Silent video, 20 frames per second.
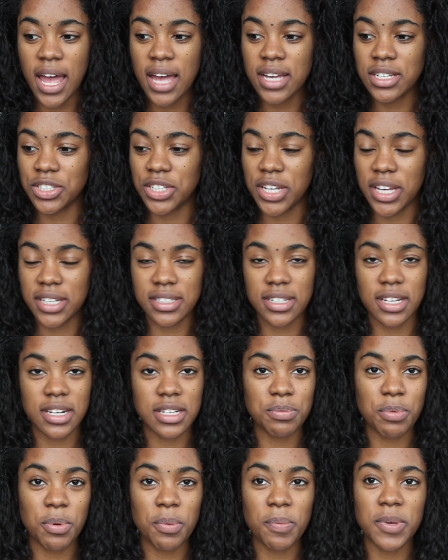she asked
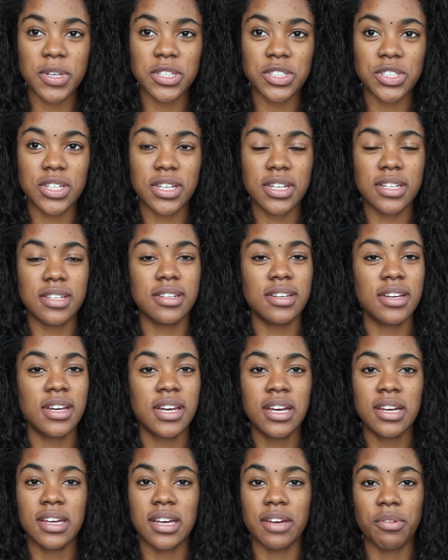daddy's permission,
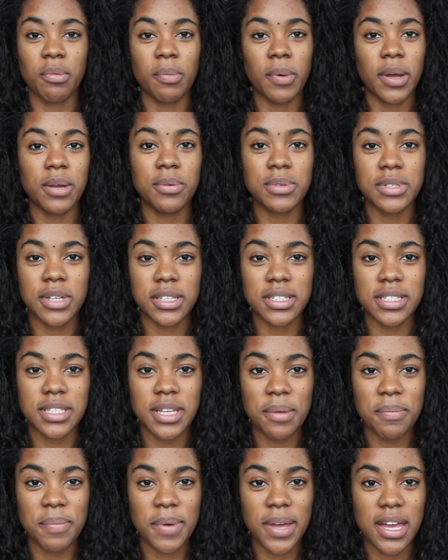everybody was on the
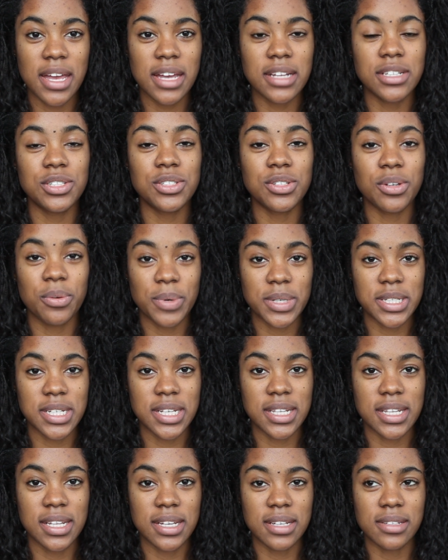same page, so we
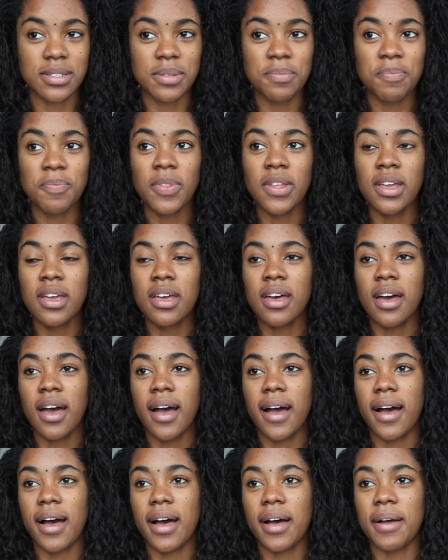did this.
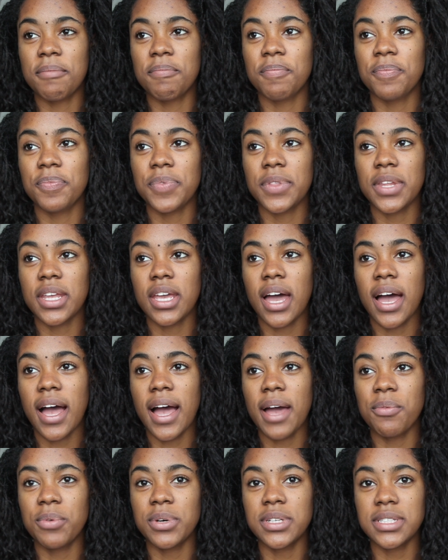
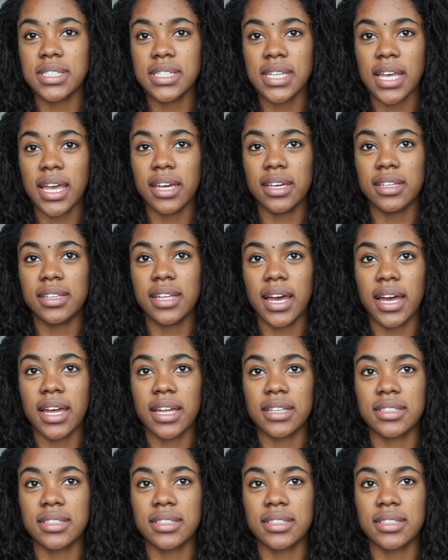I will say that